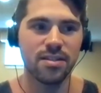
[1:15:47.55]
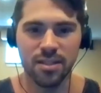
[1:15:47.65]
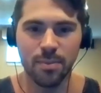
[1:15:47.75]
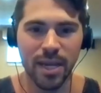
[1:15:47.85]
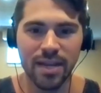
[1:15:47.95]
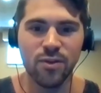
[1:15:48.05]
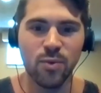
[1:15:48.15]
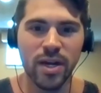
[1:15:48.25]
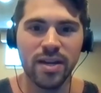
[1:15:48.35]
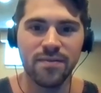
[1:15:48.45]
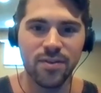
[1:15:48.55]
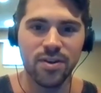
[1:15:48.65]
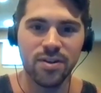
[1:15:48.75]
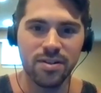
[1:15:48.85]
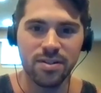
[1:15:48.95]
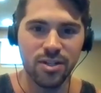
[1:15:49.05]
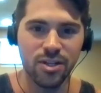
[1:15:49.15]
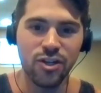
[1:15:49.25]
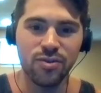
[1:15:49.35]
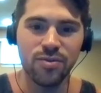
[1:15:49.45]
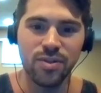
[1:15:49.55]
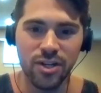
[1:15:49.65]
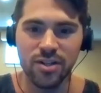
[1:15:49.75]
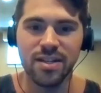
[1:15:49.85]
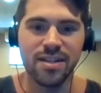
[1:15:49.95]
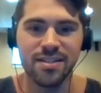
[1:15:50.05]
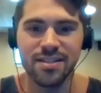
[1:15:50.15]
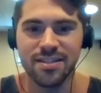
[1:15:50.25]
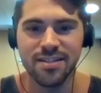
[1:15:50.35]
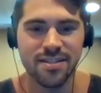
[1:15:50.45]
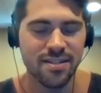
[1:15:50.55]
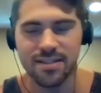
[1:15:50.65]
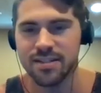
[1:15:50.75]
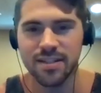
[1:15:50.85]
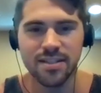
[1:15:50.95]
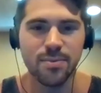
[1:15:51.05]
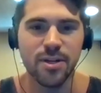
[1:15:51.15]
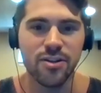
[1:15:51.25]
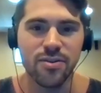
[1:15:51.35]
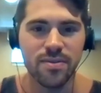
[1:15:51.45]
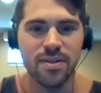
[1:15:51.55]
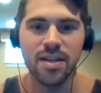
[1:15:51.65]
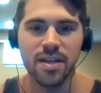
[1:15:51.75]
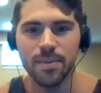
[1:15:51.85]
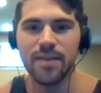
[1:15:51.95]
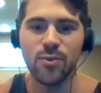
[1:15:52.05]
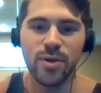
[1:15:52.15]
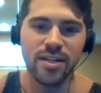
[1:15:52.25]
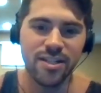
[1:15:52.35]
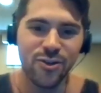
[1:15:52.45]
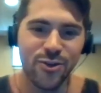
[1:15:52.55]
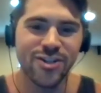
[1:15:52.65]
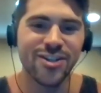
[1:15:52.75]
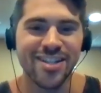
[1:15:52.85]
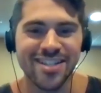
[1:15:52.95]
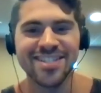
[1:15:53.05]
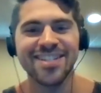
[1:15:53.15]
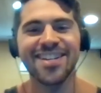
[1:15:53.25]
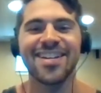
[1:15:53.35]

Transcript: to pave the way for new goodness, that's my new pave the way to new goodness.